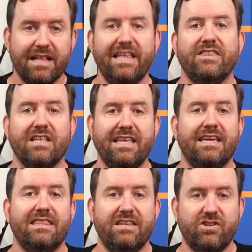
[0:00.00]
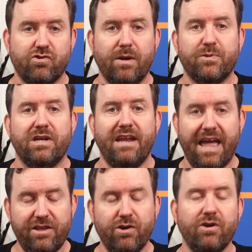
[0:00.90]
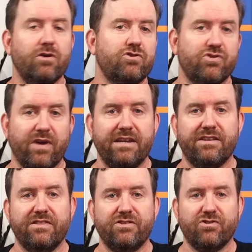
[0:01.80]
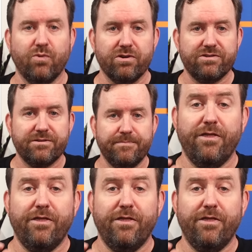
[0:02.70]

click the link in the description and you can go straight to the source.